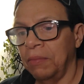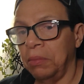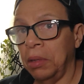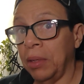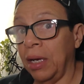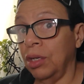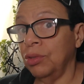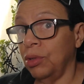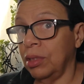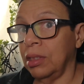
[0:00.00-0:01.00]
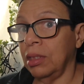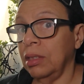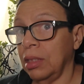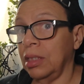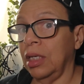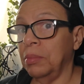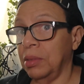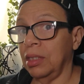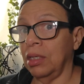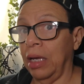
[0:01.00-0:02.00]
Remember, Android's still the same
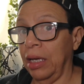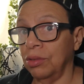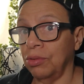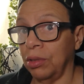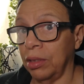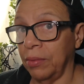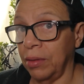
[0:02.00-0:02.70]
Android.